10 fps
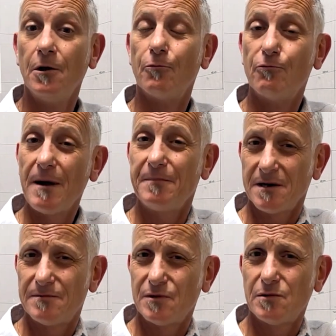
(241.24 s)

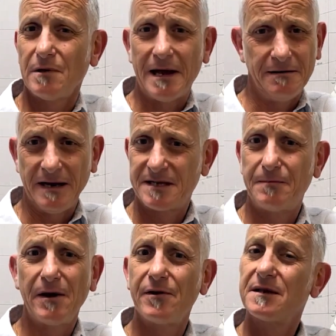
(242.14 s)
Reputable and
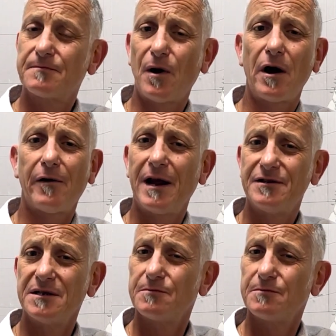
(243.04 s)
experienced buyer agents